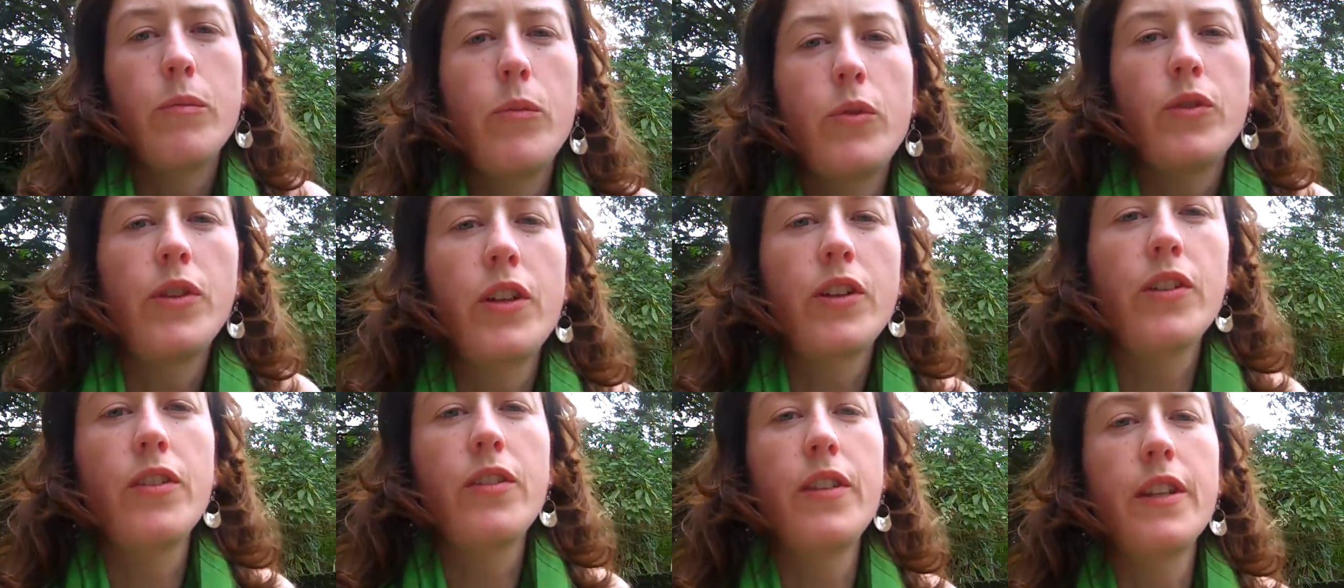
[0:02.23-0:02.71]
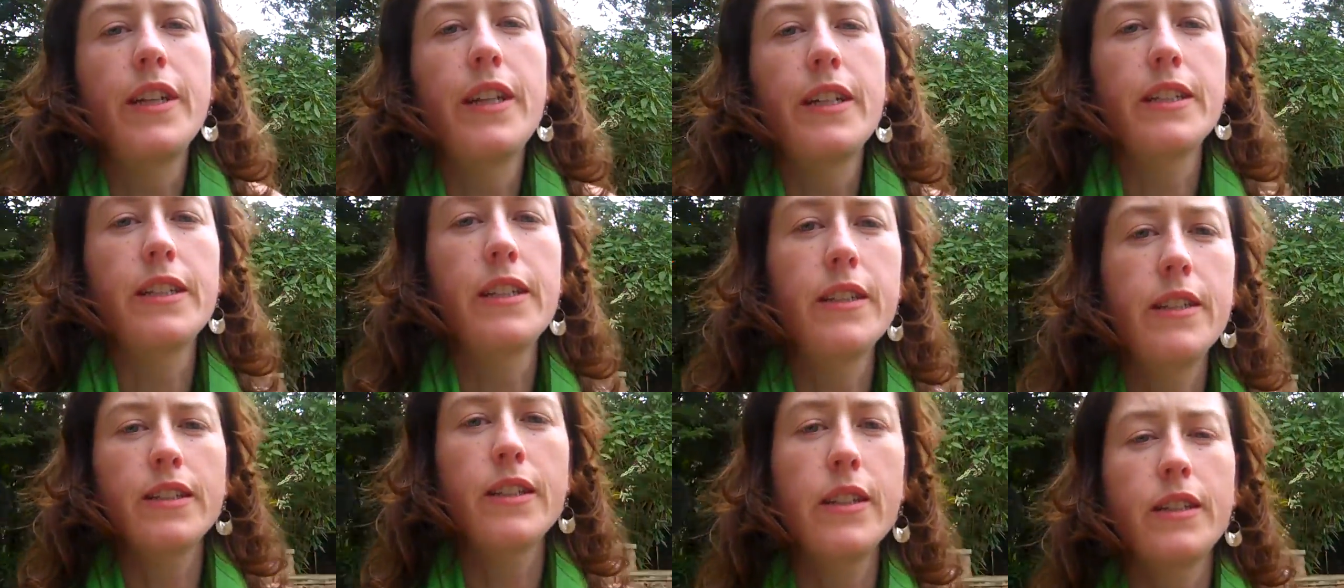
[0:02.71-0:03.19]
One of the good
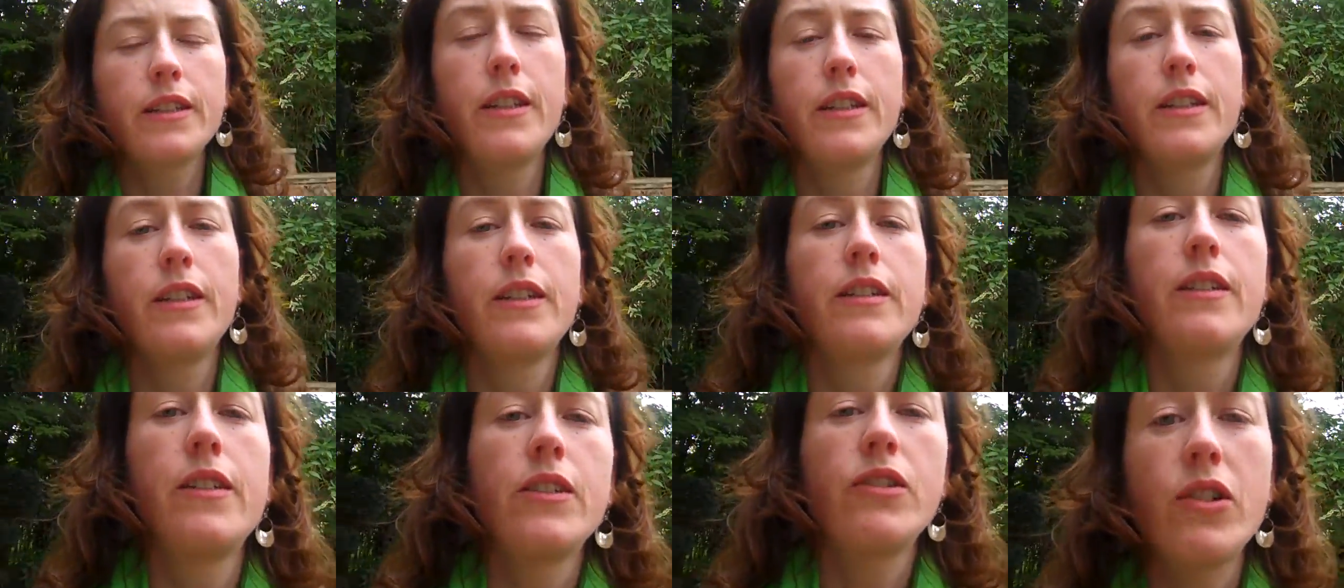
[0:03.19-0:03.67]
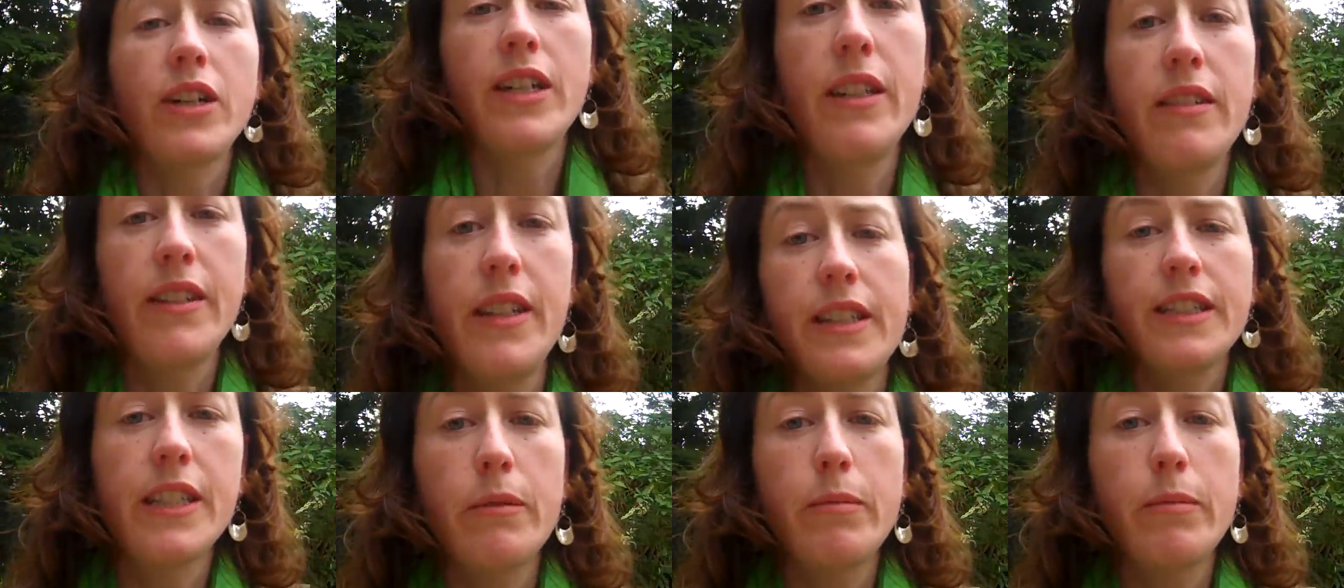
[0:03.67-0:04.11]
things, great